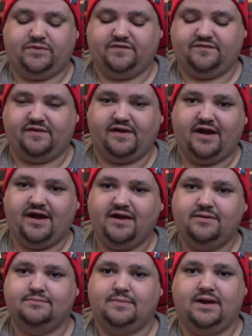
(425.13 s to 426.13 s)
They say
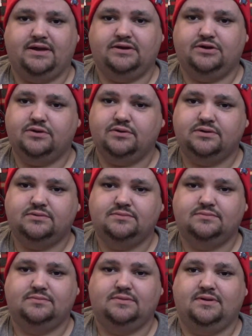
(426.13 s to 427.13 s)
hi, how you doing?
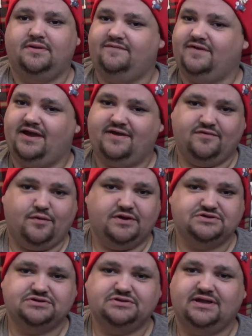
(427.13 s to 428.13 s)
If I have a
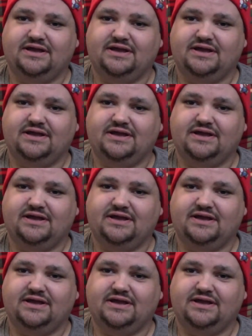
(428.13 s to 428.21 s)
question,